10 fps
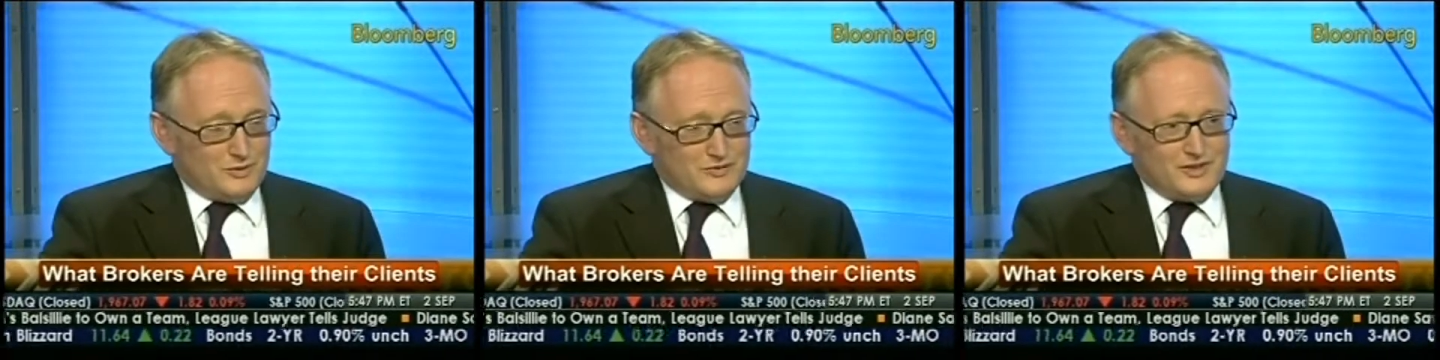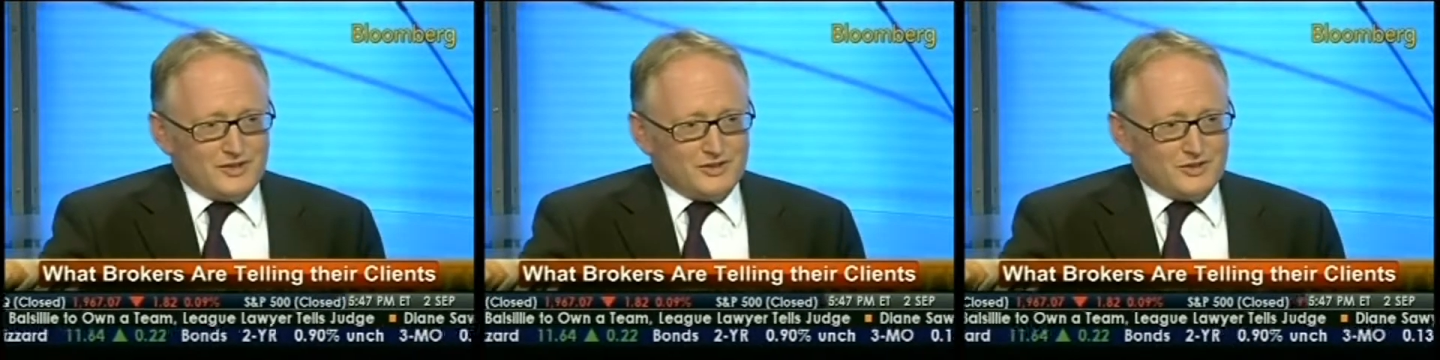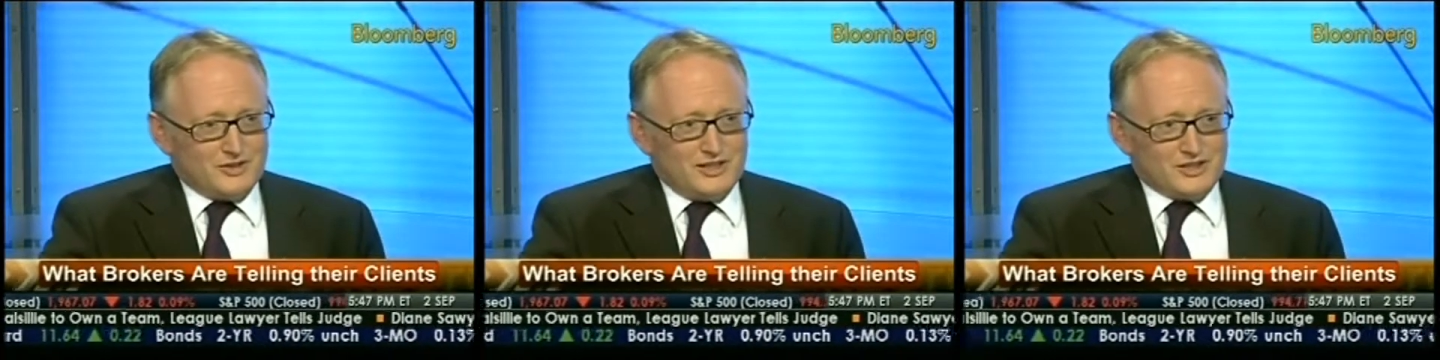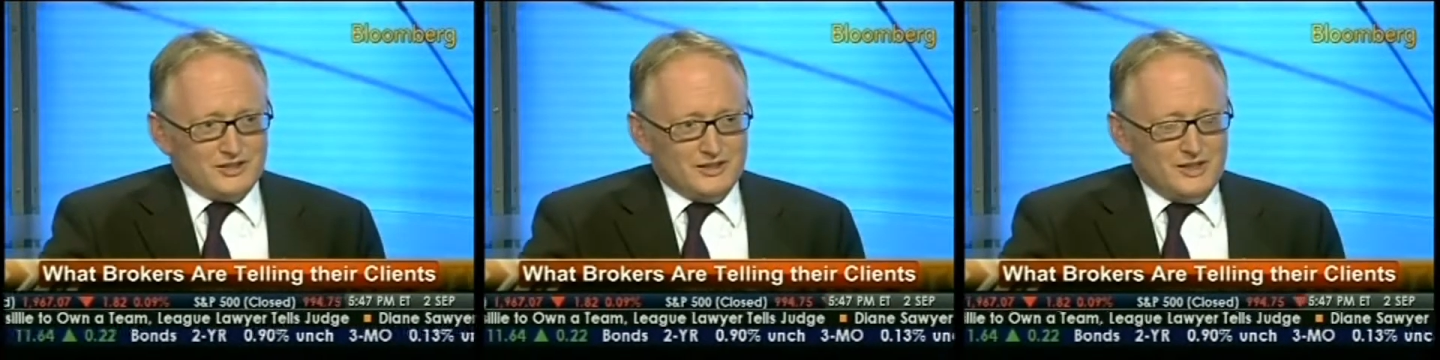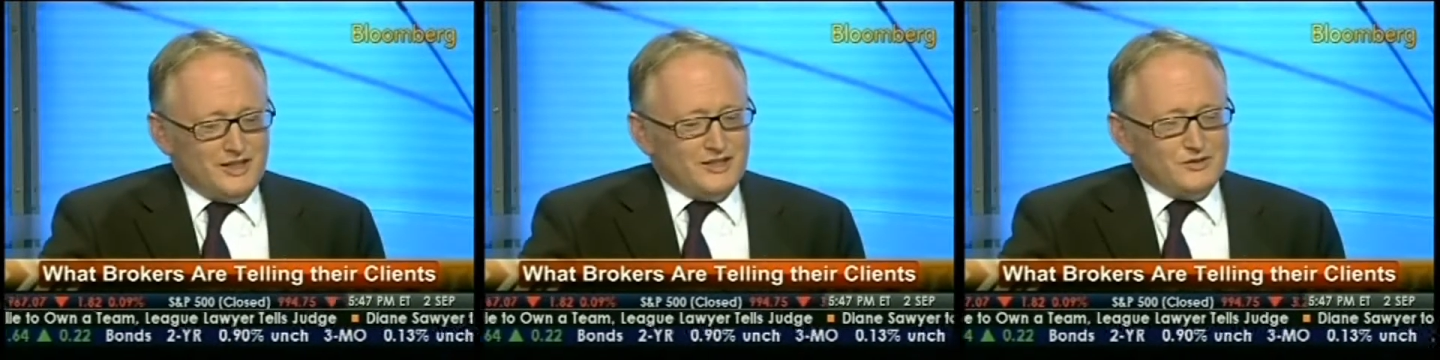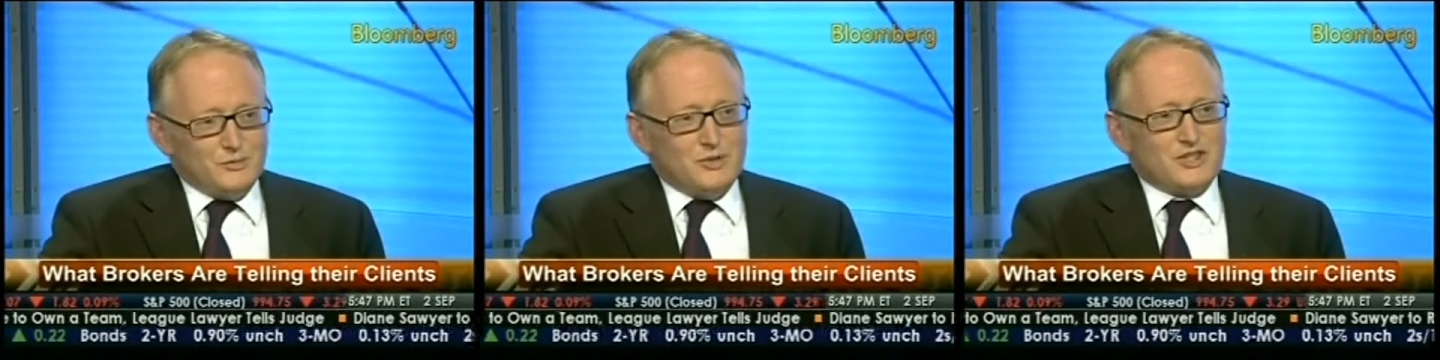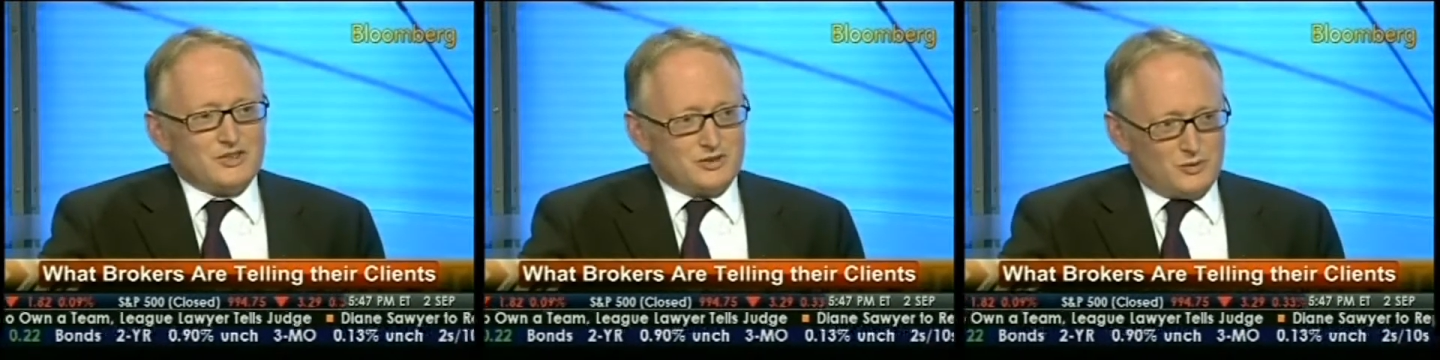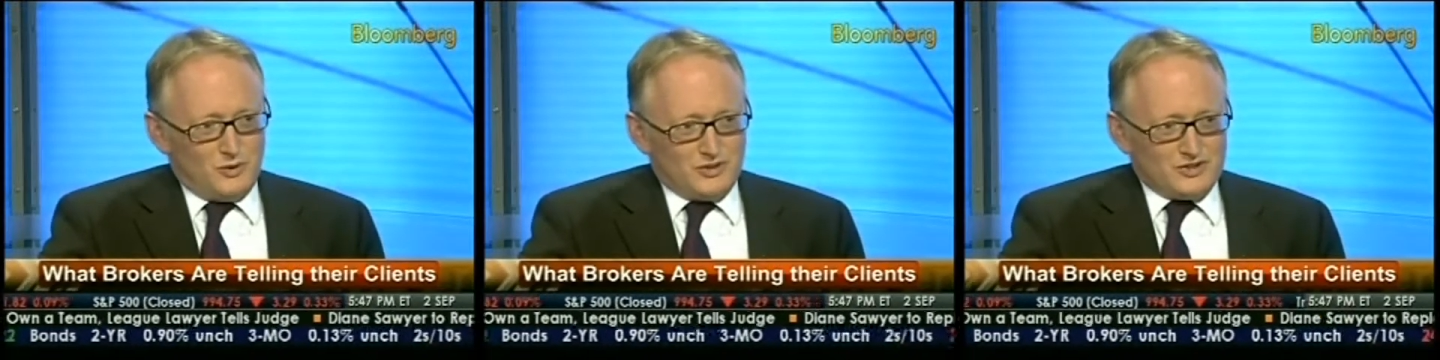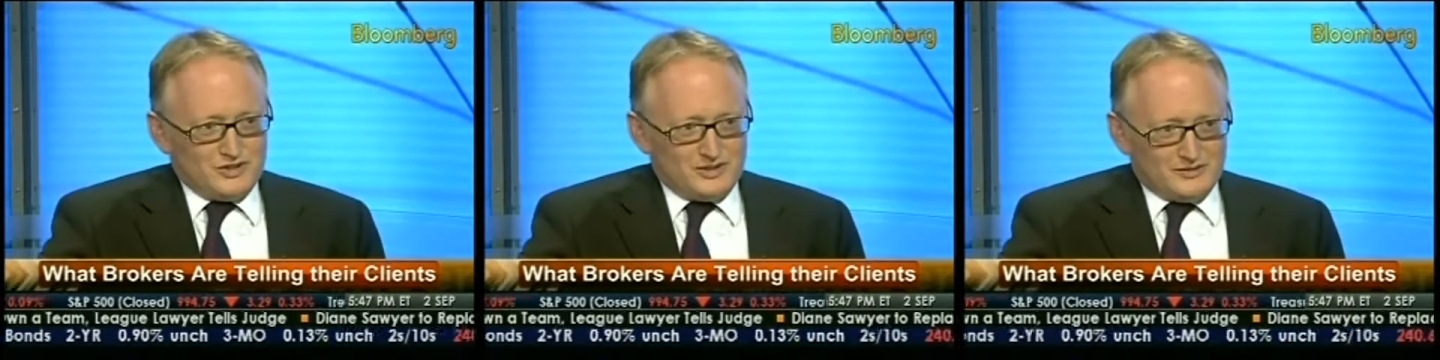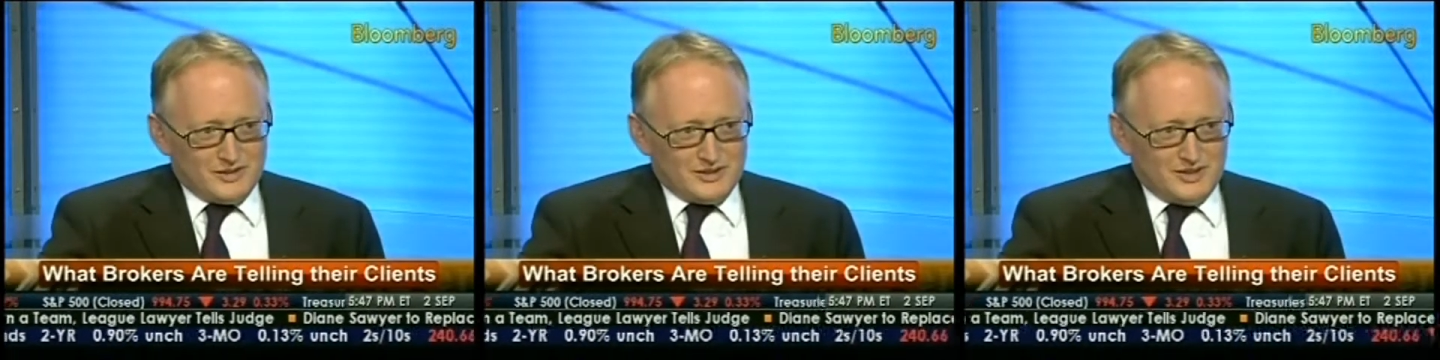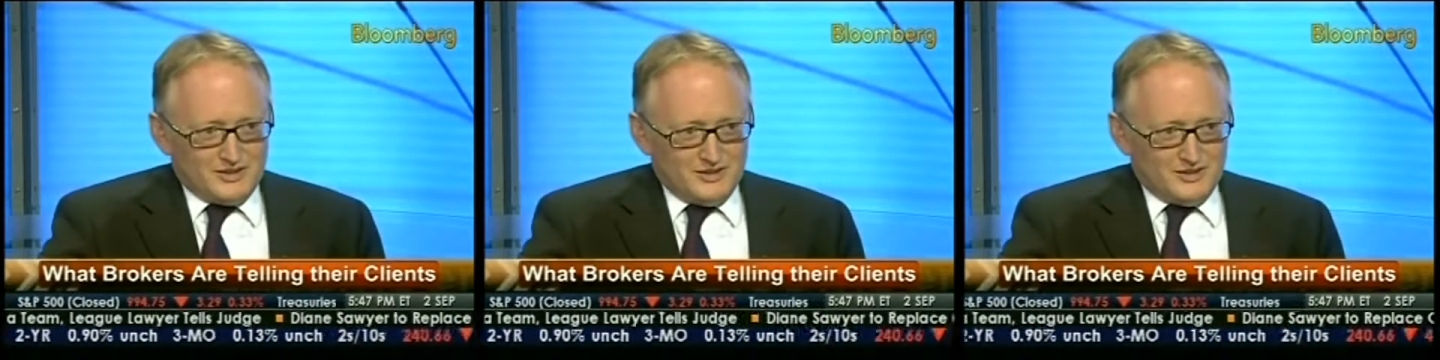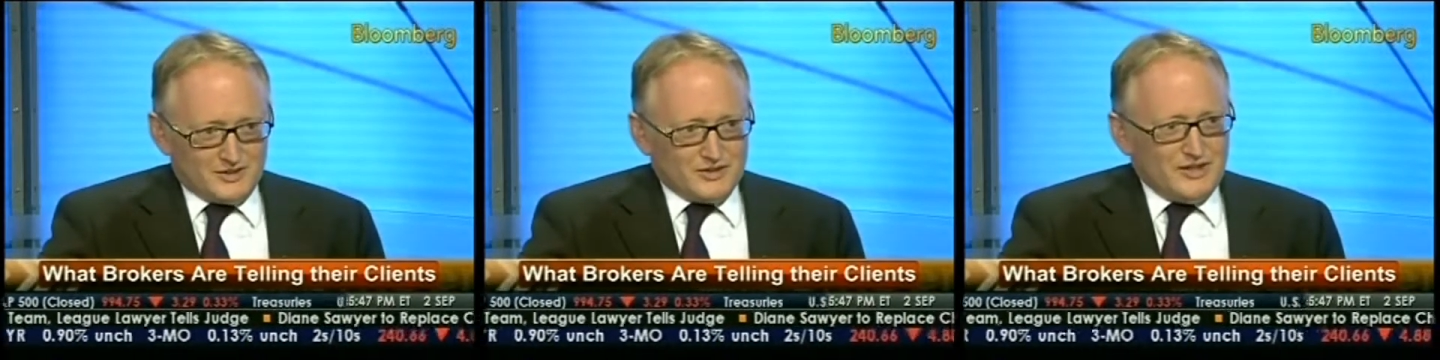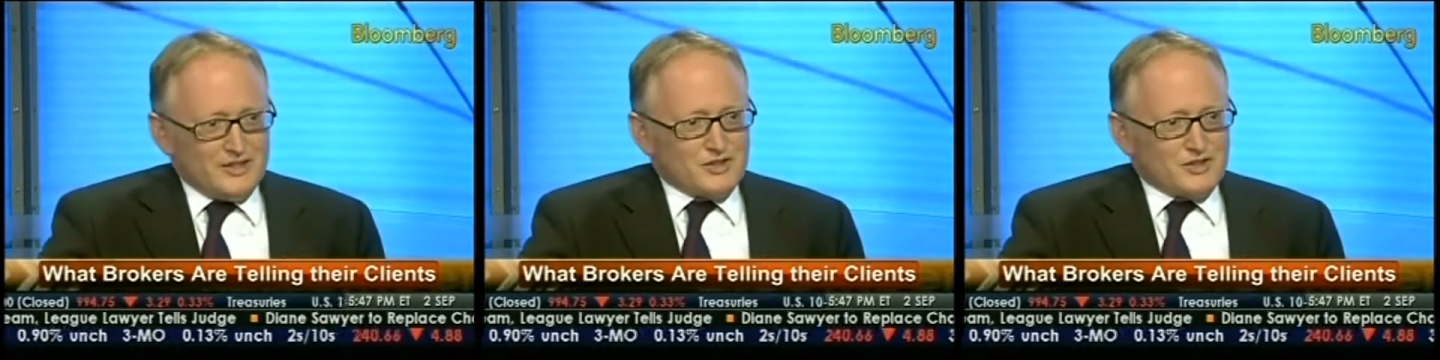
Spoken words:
What we found is that actually, if you measure the quality of their ideas,